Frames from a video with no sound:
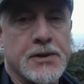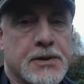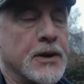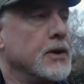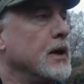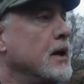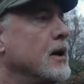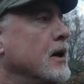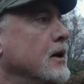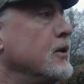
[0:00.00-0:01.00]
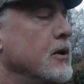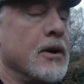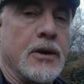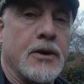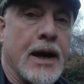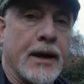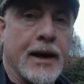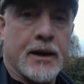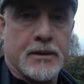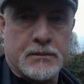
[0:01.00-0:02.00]
So, you, you know, you can
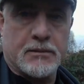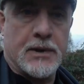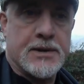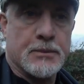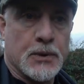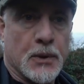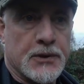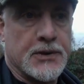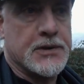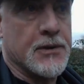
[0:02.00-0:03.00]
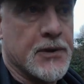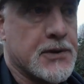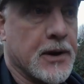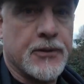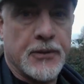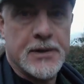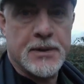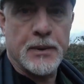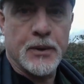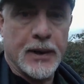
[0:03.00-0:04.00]
get reasonable quantities of the stuff
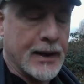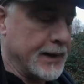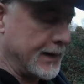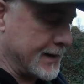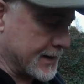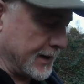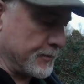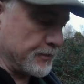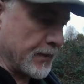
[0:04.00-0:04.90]
reasonably quickly and easily.